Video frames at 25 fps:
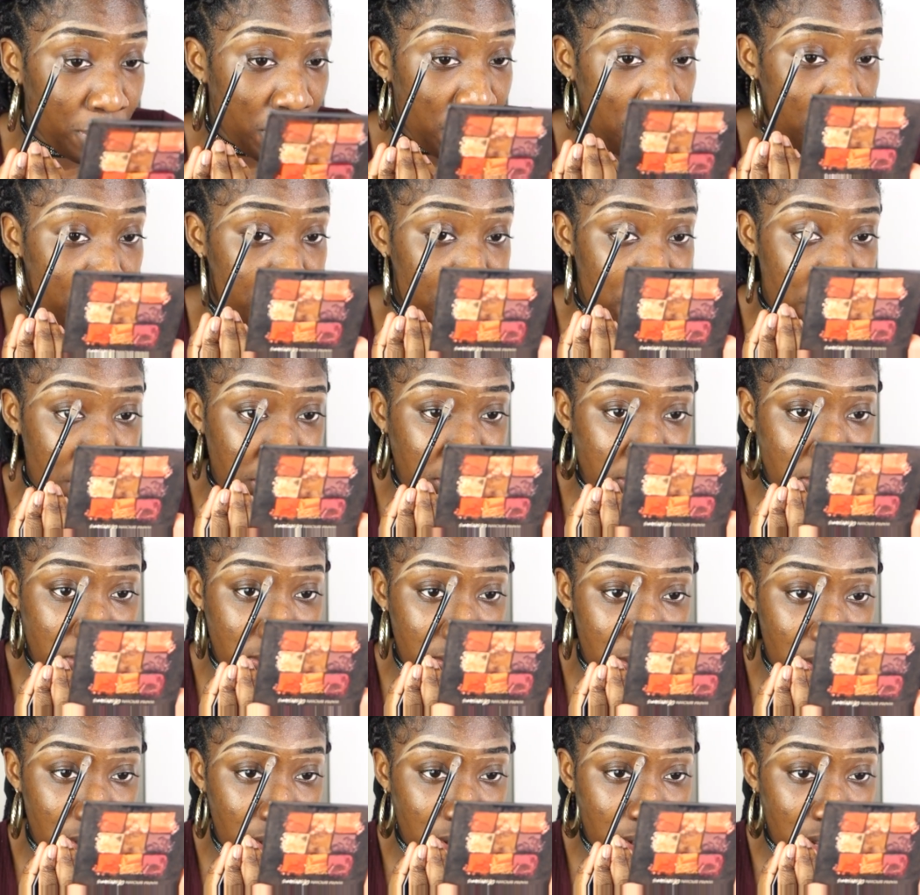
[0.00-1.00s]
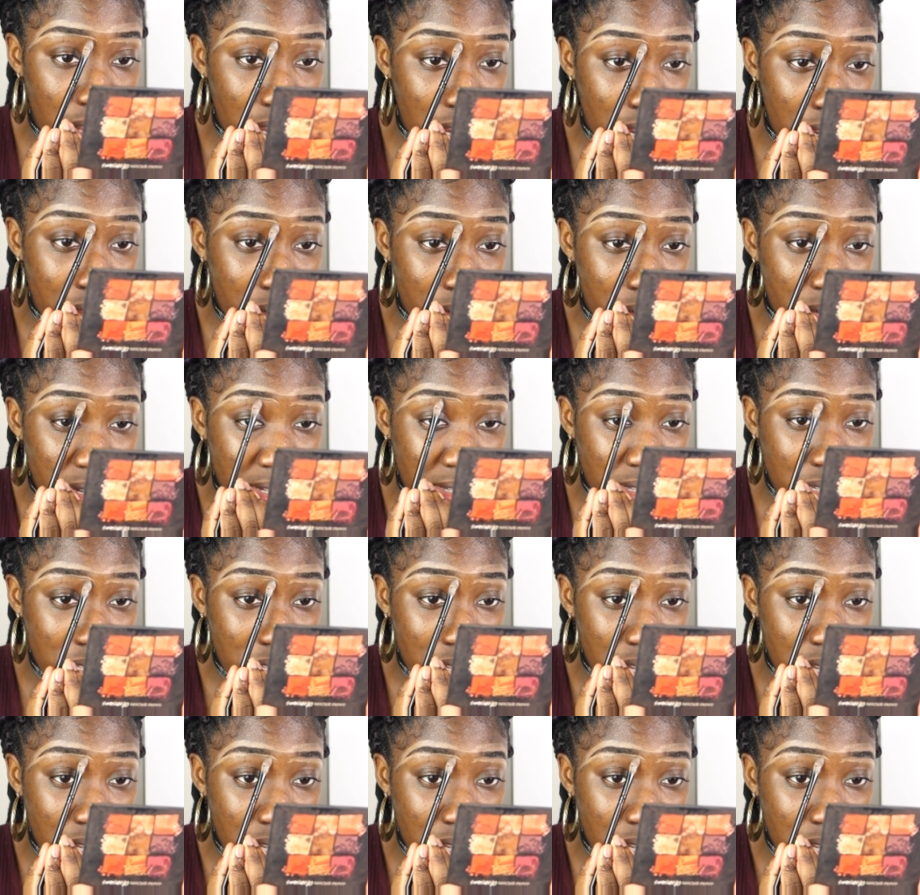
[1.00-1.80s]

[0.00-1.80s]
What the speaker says: be a Bratz doll, I must